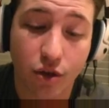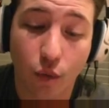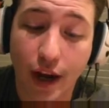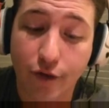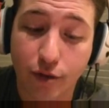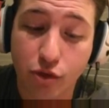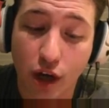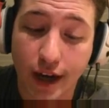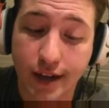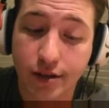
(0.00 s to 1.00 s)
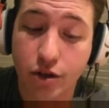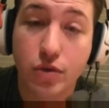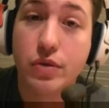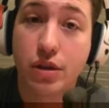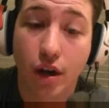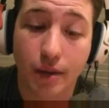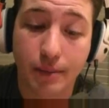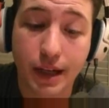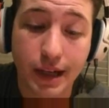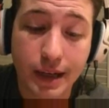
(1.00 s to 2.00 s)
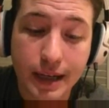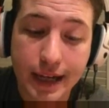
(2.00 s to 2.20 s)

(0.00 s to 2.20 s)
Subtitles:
away from trying to use it on me,